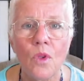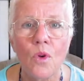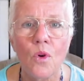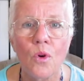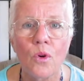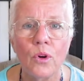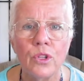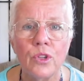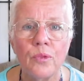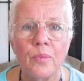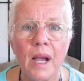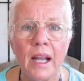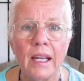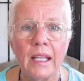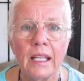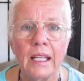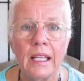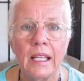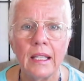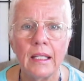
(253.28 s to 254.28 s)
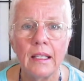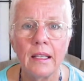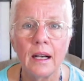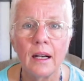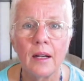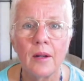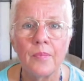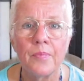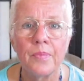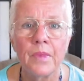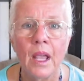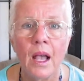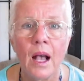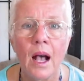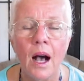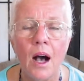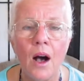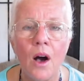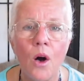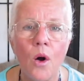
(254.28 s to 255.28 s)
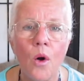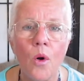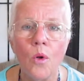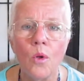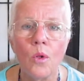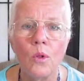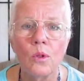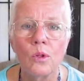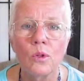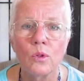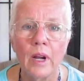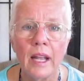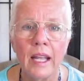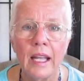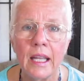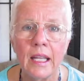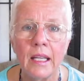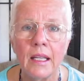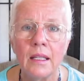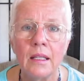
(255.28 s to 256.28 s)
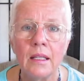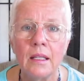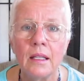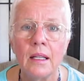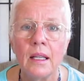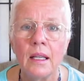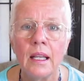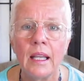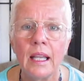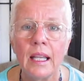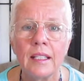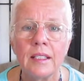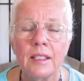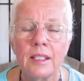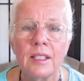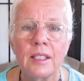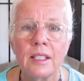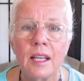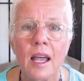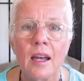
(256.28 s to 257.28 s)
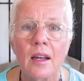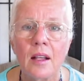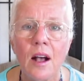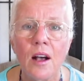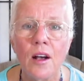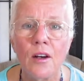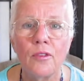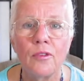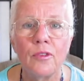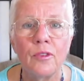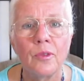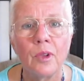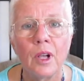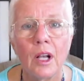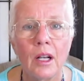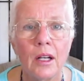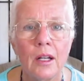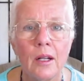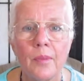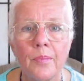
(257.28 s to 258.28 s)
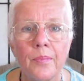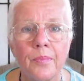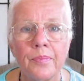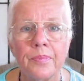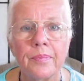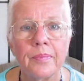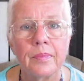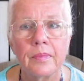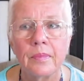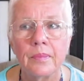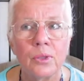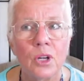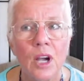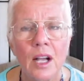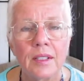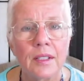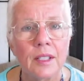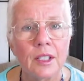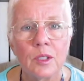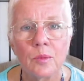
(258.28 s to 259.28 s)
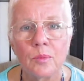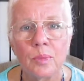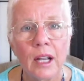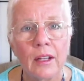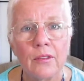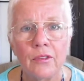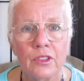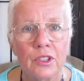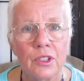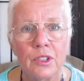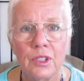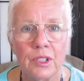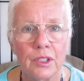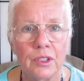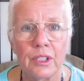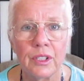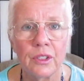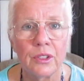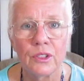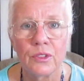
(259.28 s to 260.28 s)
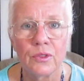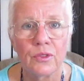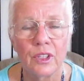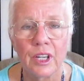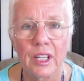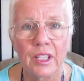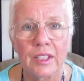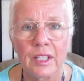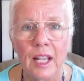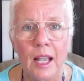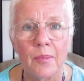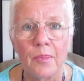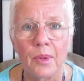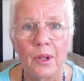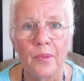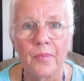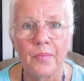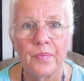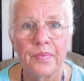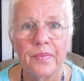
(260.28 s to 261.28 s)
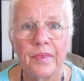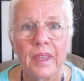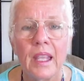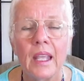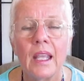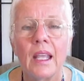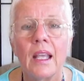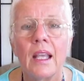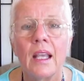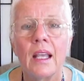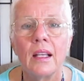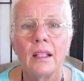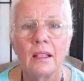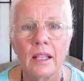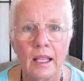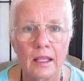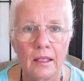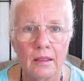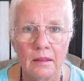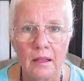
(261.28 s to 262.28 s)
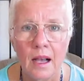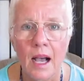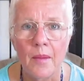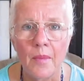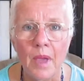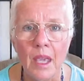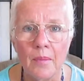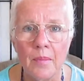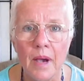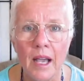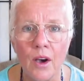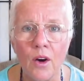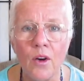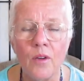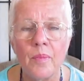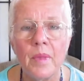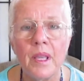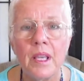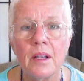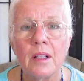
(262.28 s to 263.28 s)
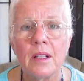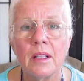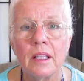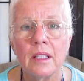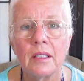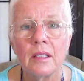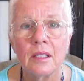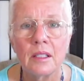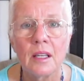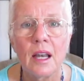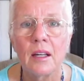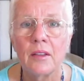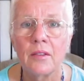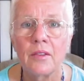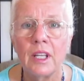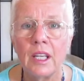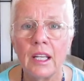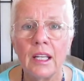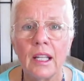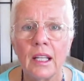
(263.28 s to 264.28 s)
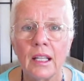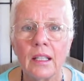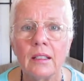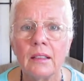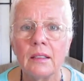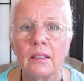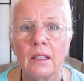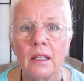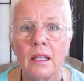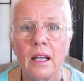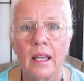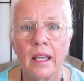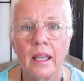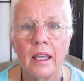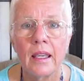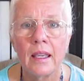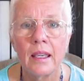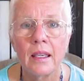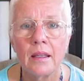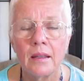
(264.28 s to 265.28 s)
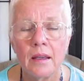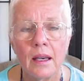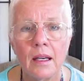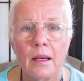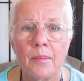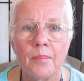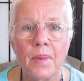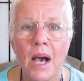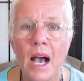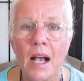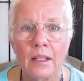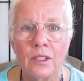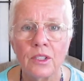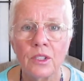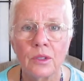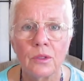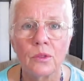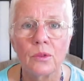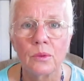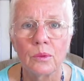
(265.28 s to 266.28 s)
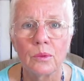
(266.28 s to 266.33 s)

or you might eat a whole grain instead of processed breakfast cereals, for example. Like I make my oatmeal instead of eating a boxed